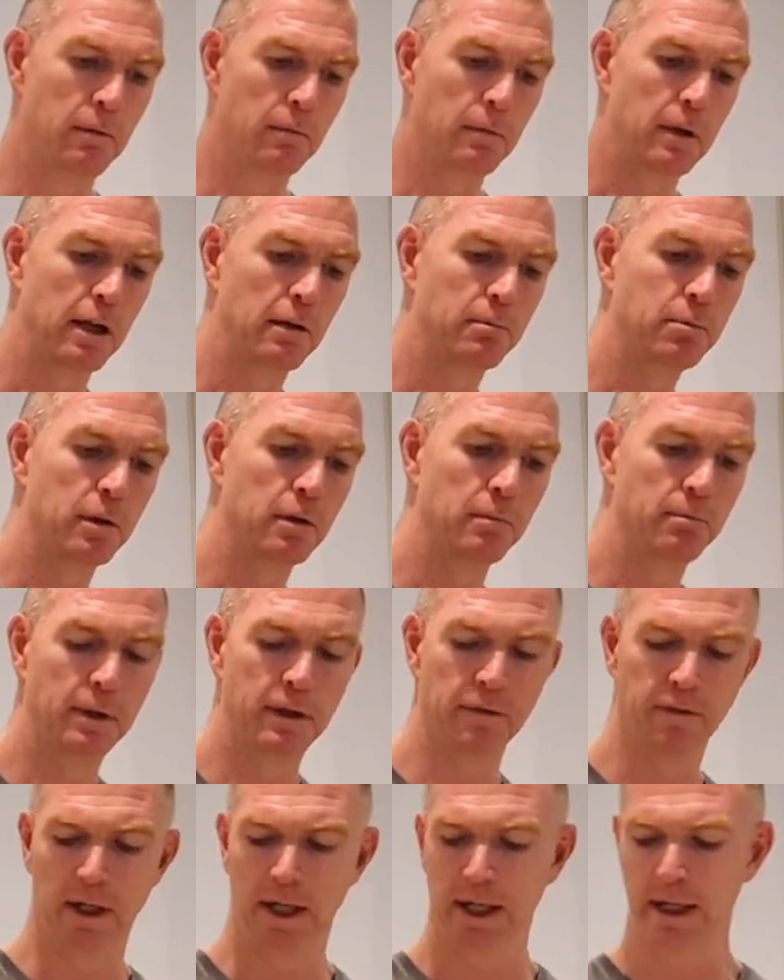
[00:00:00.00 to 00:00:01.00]
I'm going to put a bit
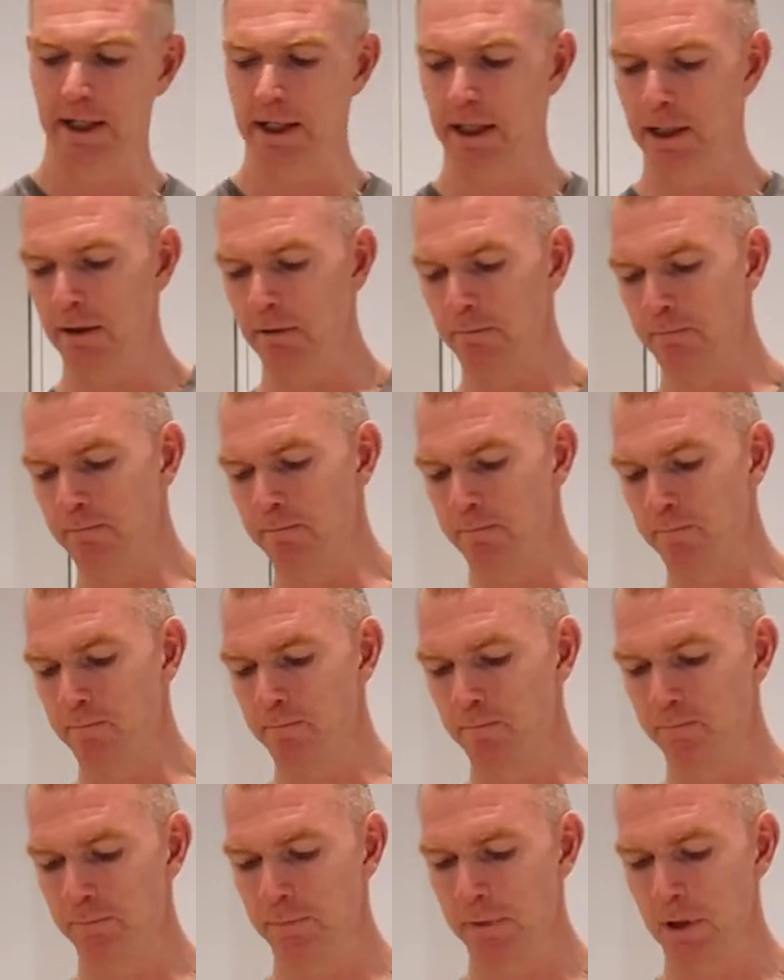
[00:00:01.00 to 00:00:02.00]
of an egg in.
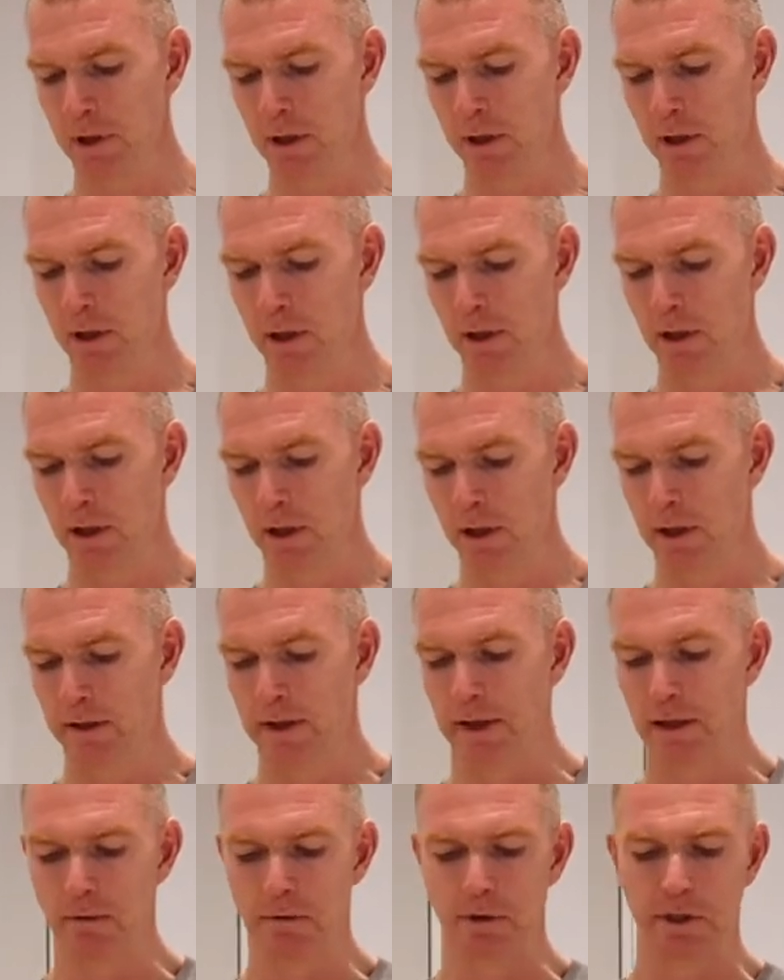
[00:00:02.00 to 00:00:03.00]

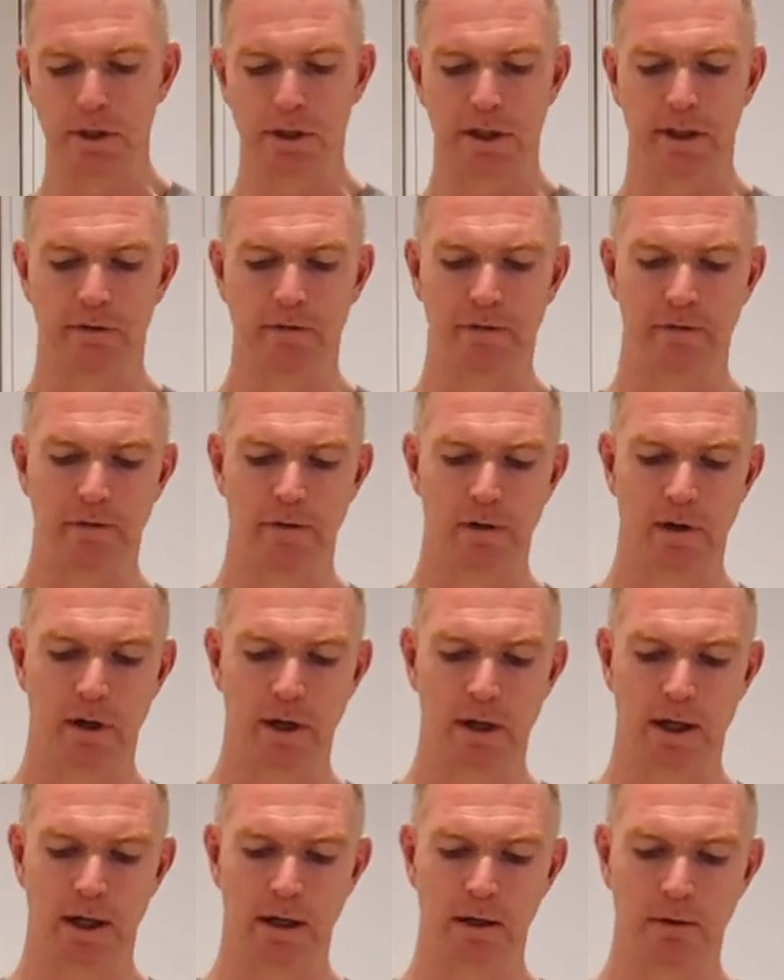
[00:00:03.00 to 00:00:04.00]
That'll just give
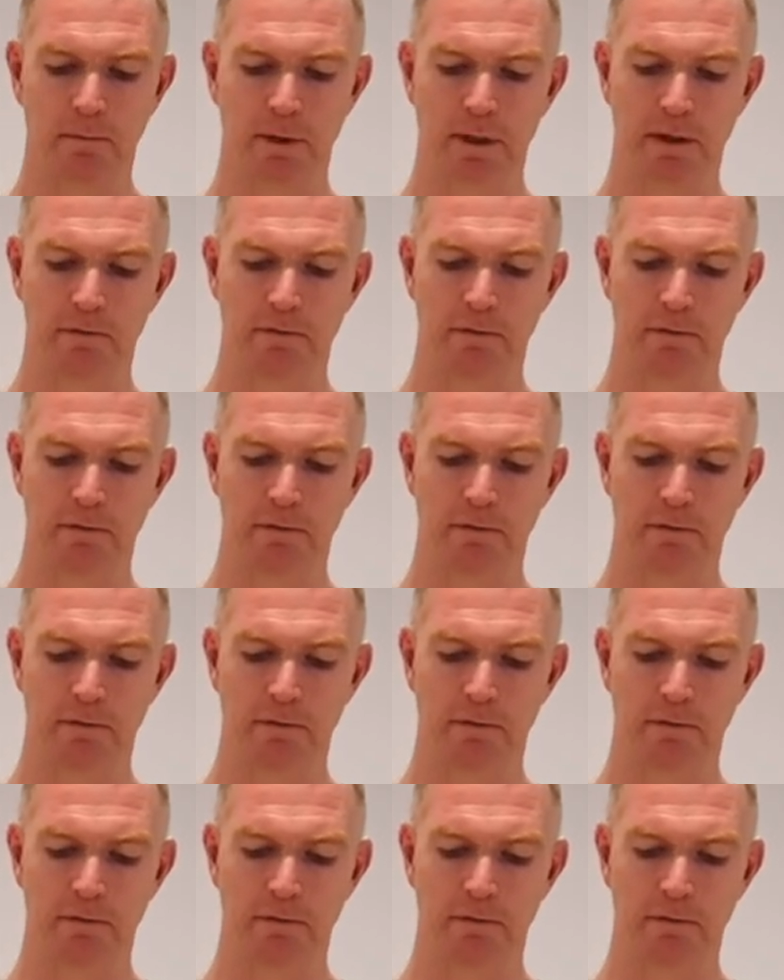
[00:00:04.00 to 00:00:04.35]
a little bit of